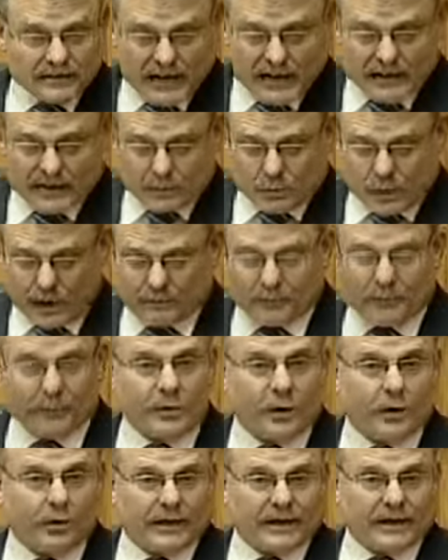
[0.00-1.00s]
That's one
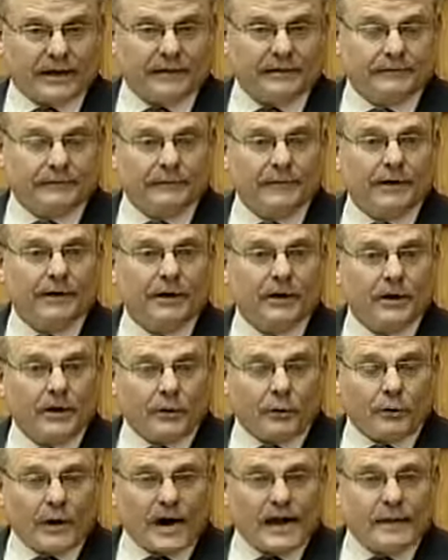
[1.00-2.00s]
parolee.
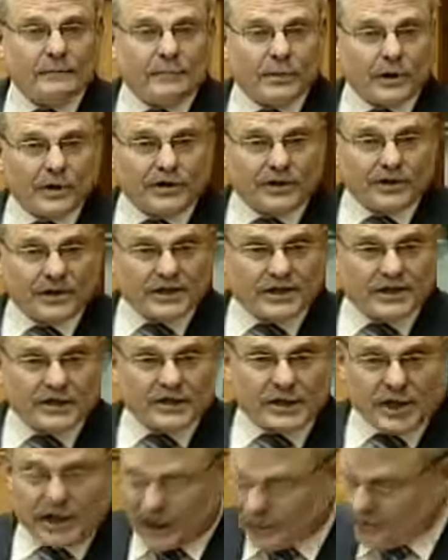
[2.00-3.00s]
Graham Burton is a
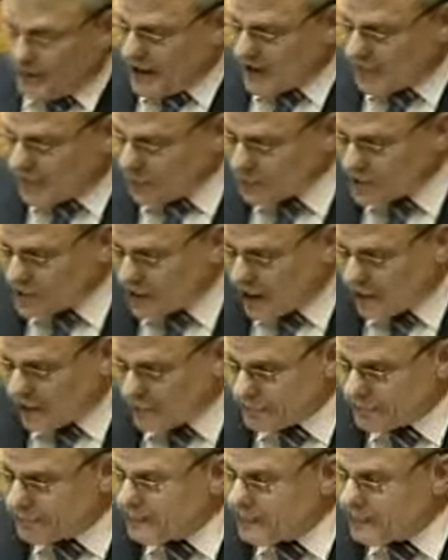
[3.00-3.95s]
psychopath also.